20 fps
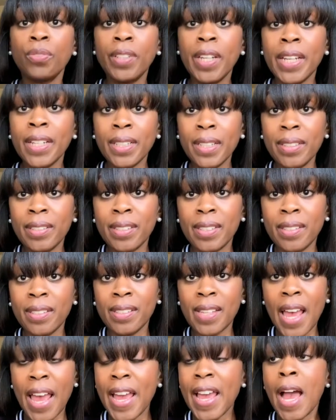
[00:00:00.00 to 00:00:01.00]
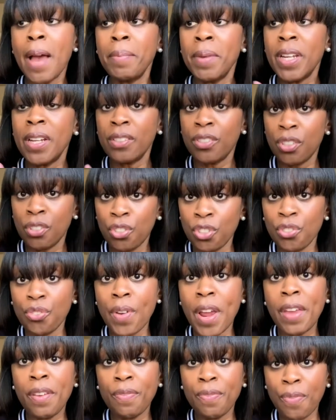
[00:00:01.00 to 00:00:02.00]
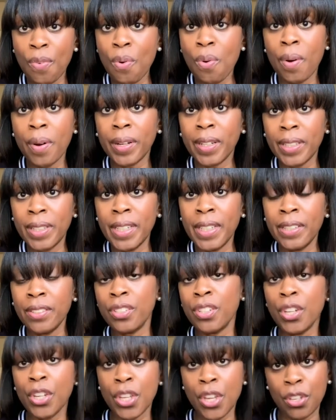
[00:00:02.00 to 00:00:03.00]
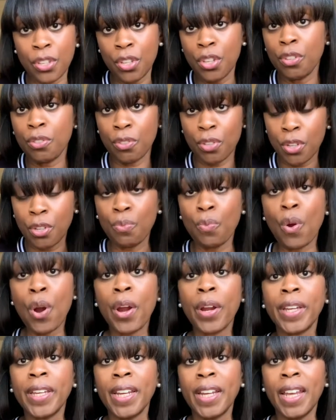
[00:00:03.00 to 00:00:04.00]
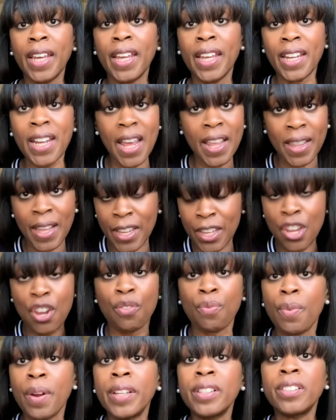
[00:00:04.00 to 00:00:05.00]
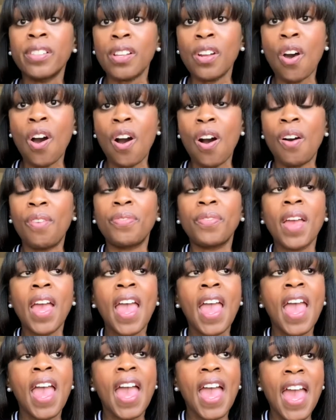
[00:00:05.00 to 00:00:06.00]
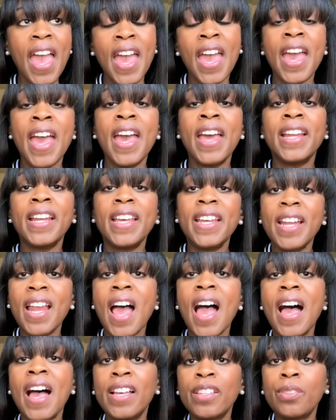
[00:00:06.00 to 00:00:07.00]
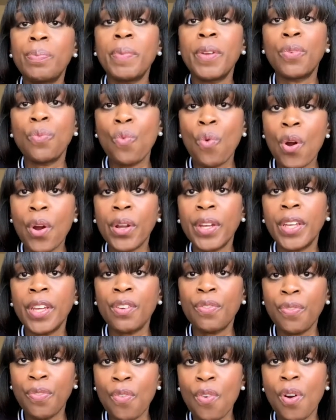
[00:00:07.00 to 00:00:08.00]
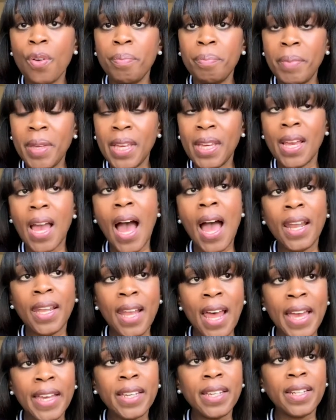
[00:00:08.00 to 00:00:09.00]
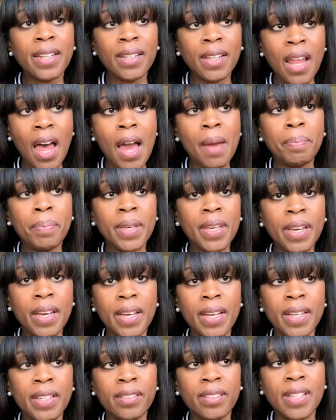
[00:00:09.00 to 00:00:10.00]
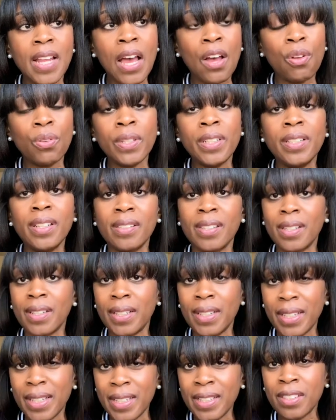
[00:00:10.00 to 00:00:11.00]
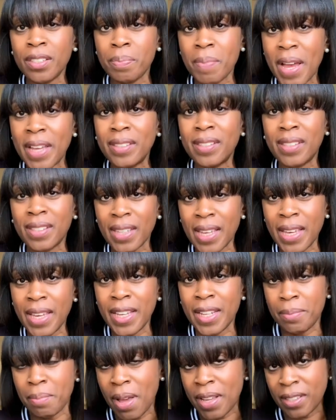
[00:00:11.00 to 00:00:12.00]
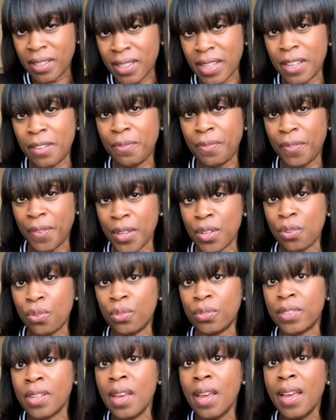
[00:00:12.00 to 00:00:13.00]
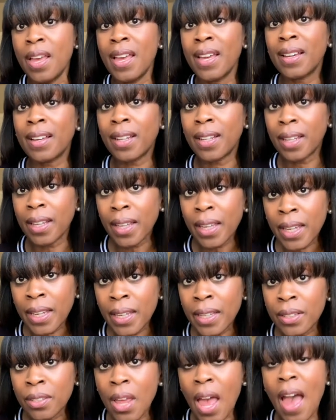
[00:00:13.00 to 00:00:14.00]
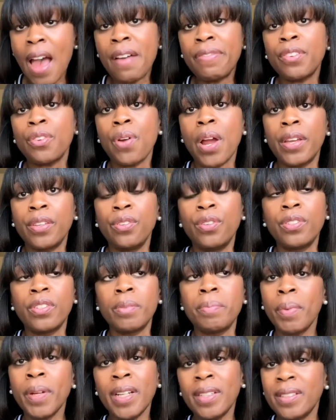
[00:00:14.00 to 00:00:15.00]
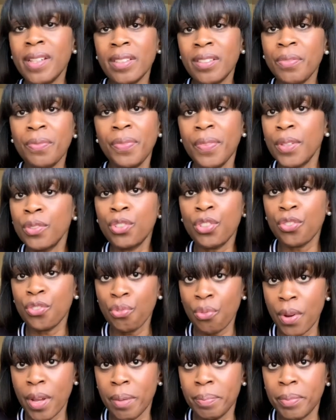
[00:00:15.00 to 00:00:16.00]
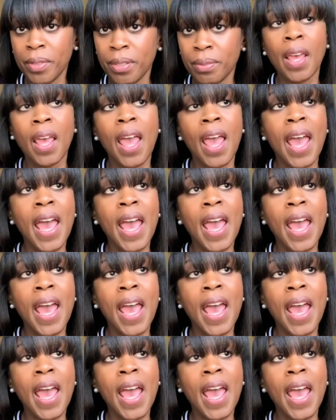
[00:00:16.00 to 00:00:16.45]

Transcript: needless to say, I mean, it's a straightforward cleanser. You, you, you work it in and then you rinse it off and it has been working for me. I like it a lot because not only does it cleanse my skin, my skin feels clean after I use it, but it doesn't feel stripped.